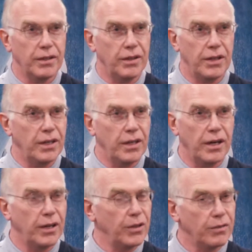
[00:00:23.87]

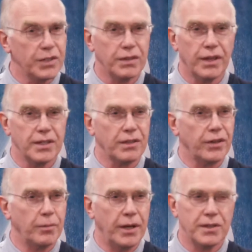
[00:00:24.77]
the University of Alaska
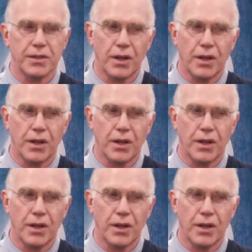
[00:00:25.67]
Fairbanks has